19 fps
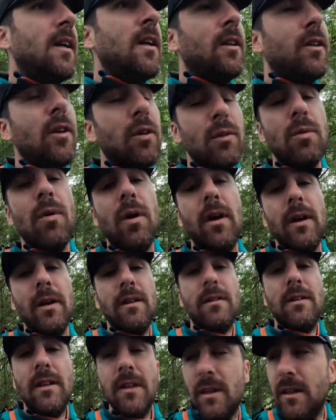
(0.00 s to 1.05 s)
does what
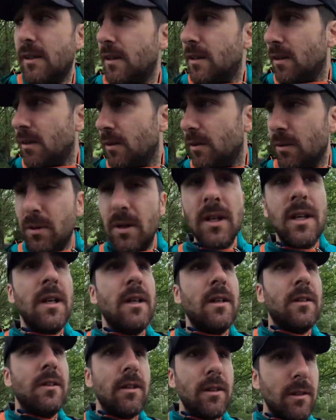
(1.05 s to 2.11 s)
it's gonna do,
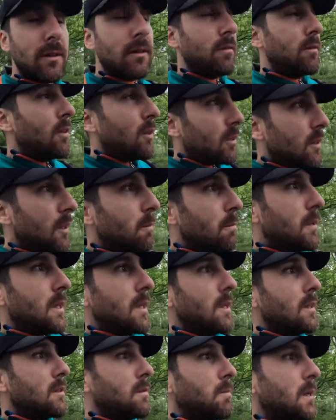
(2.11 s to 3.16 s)
does
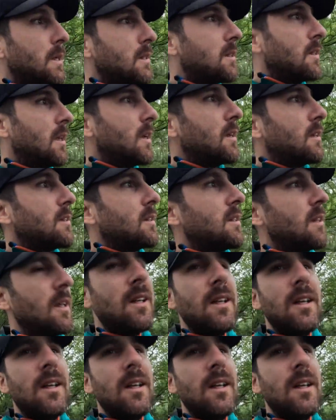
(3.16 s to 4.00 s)
its business,